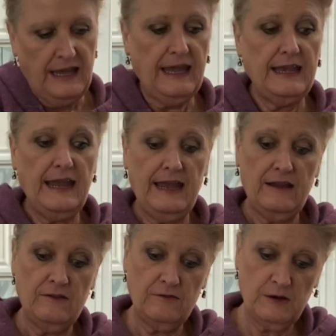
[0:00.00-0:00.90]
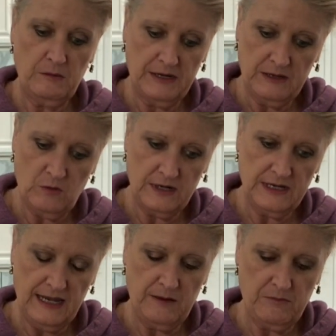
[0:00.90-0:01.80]
and everybody
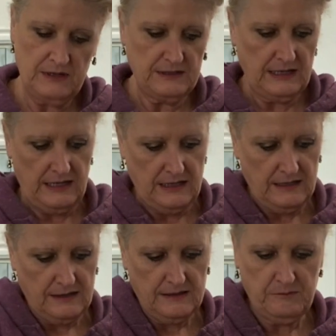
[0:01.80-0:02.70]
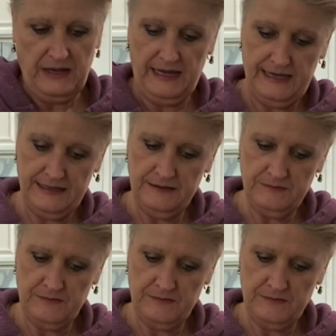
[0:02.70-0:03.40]
wanted a bundt cake pan,